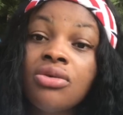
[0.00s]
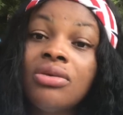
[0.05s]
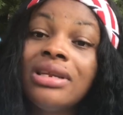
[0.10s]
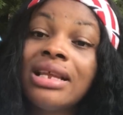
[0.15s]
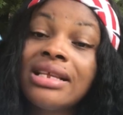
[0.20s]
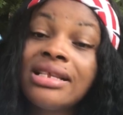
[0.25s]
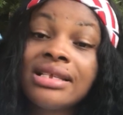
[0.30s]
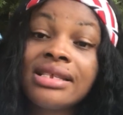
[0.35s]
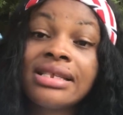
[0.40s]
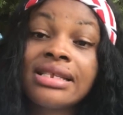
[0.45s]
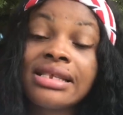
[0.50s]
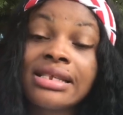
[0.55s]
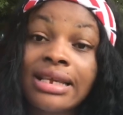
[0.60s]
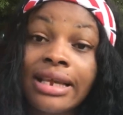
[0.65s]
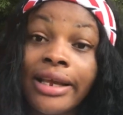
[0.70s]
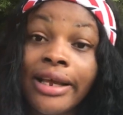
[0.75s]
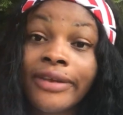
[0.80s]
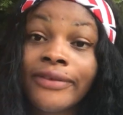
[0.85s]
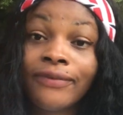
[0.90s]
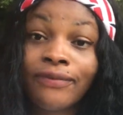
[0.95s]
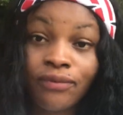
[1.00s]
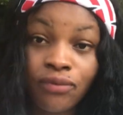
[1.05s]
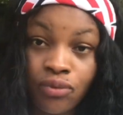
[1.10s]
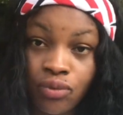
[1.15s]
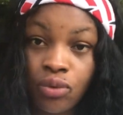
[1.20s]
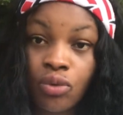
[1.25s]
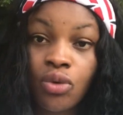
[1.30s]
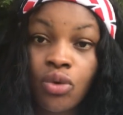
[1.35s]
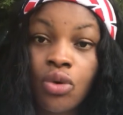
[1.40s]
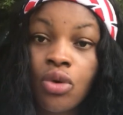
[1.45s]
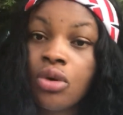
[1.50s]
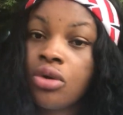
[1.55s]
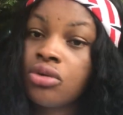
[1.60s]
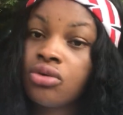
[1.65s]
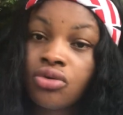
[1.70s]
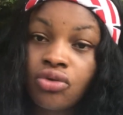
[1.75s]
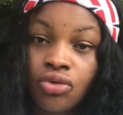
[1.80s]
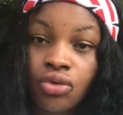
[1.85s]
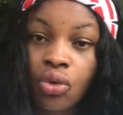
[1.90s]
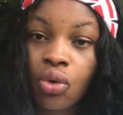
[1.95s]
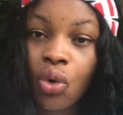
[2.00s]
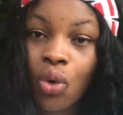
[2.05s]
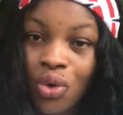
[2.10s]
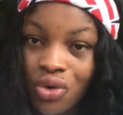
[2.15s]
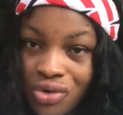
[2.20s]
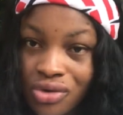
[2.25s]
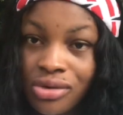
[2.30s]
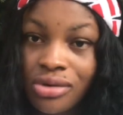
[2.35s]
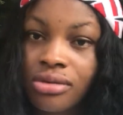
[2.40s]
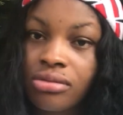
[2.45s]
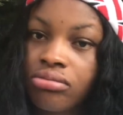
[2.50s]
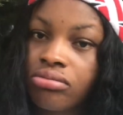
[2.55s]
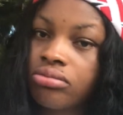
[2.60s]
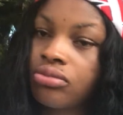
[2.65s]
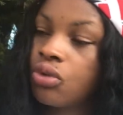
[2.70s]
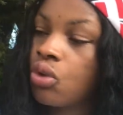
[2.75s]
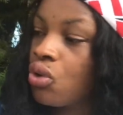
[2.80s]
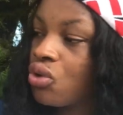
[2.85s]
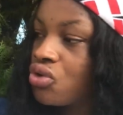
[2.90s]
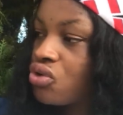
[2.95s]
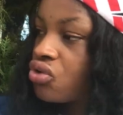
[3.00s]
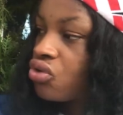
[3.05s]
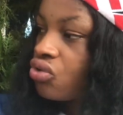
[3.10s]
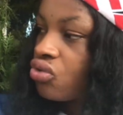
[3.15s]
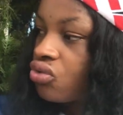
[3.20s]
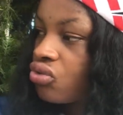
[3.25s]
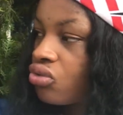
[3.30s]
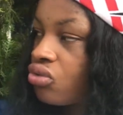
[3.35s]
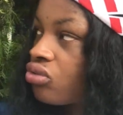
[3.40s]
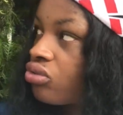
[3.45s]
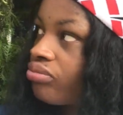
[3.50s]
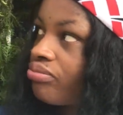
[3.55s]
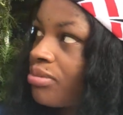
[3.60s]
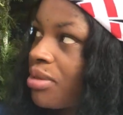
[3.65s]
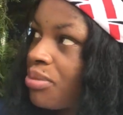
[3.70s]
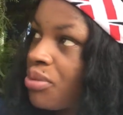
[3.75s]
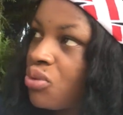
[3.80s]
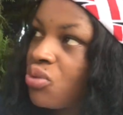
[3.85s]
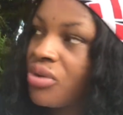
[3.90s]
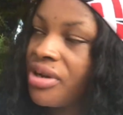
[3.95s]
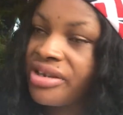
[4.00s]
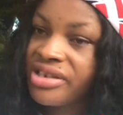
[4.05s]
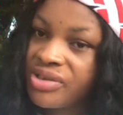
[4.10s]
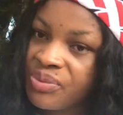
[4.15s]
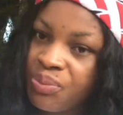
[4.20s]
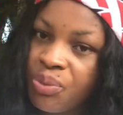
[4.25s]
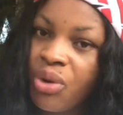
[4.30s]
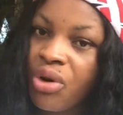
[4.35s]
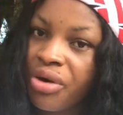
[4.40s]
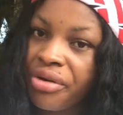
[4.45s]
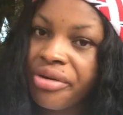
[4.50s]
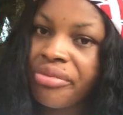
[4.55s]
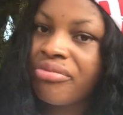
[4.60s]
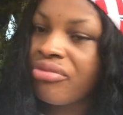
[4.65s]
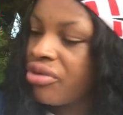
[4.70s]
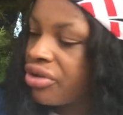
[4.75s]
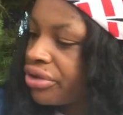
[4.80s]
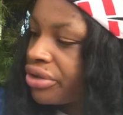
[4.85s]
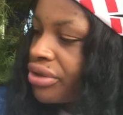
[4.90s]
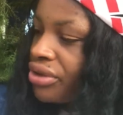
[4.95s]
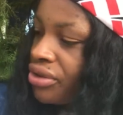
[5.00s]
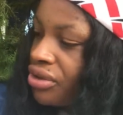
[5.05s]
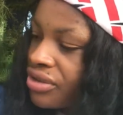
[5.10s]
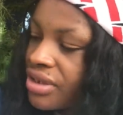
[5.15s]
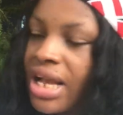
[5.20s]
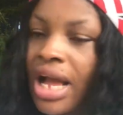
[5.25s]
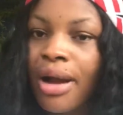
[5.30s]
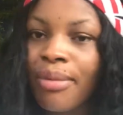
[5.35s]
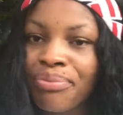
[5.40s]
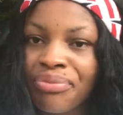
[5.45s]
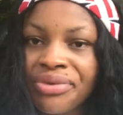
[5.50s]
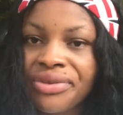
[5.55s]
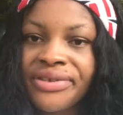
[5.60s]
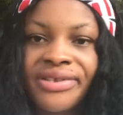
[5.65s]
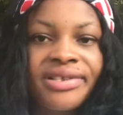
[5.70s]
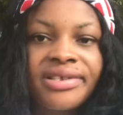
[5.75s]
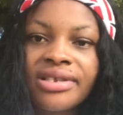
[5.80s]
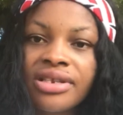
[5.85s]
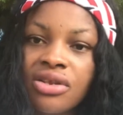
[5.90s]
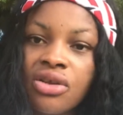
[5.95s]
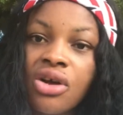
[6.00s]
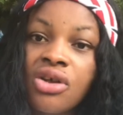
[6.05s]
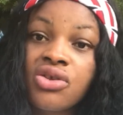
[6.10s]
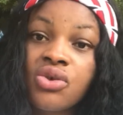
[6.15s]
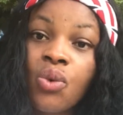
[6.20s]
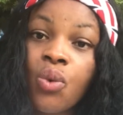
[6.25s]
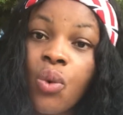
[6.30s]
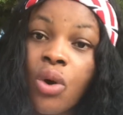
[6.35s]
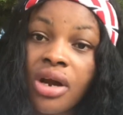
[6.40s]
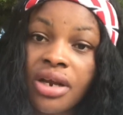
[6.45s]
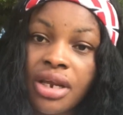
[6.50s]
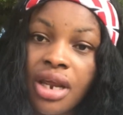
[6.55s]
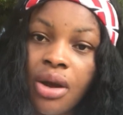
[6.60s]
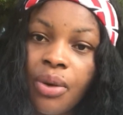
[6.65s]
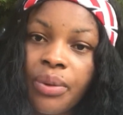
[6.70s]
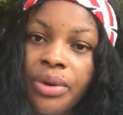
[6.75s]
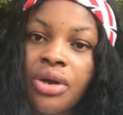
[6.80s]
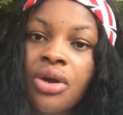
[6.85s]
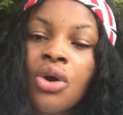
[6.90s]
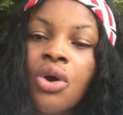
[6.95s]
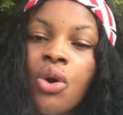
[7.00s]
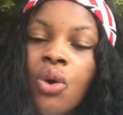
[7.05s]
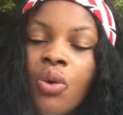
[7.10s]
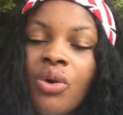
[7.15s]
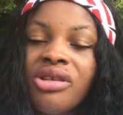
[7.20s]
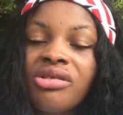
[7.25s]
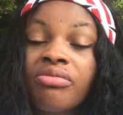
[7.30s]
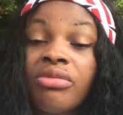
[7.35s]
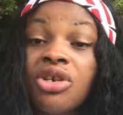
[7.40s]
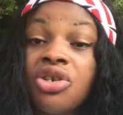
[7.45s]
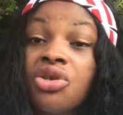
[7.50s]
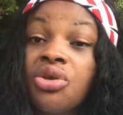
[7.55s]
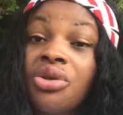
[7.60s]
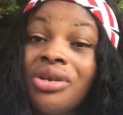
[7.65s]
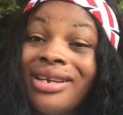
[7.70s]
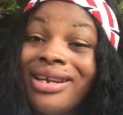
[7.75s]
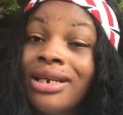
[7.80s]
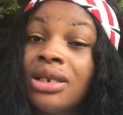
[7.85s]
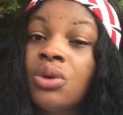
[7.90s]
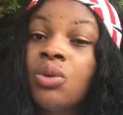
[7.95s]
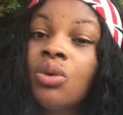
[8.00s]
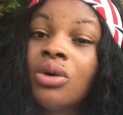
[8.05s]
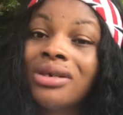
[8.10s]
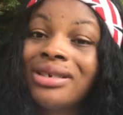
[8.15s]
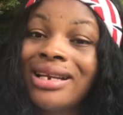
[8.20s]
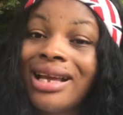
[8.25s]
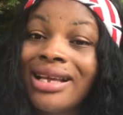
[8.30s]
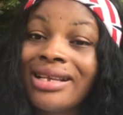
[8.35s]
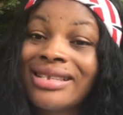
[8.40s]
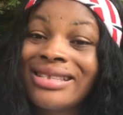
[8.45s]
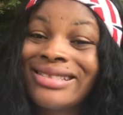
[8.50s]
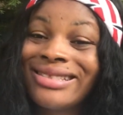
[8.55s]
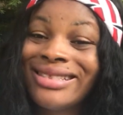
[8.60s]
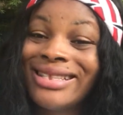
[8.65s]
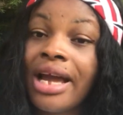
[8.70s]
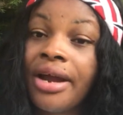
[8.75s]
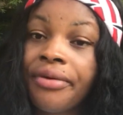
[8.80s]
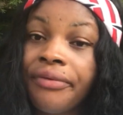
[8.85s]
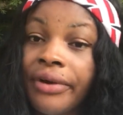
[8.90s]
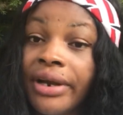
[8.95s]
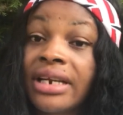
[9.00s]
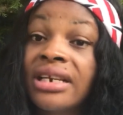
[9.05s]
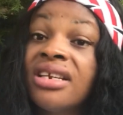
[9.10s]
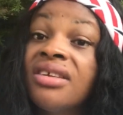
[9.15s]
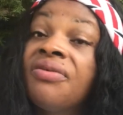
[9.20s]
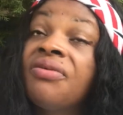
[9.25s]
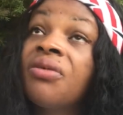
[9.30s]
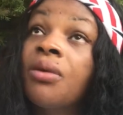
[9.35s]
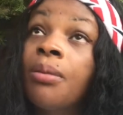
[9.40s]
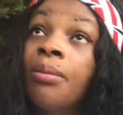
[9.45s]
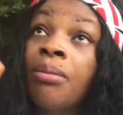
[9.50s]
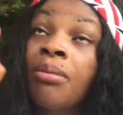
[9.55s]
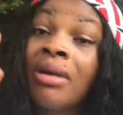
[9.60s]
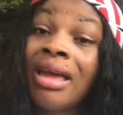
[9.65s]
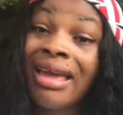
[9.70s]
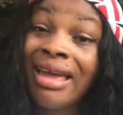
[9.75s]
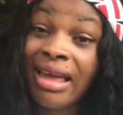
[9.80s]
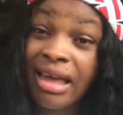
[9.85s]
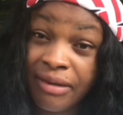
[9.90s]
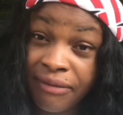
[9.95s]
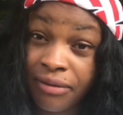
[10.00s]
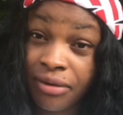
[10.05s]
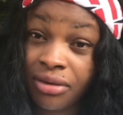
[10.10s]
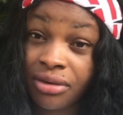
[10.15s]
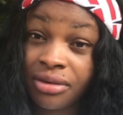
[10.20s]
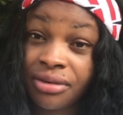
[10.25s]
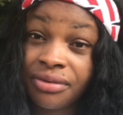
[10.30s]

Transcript: let it get full. Do not go to maybe where it's pouring much. You just go and put it. It doesn't work that way. Always make sure you get the one that is directly from heaven.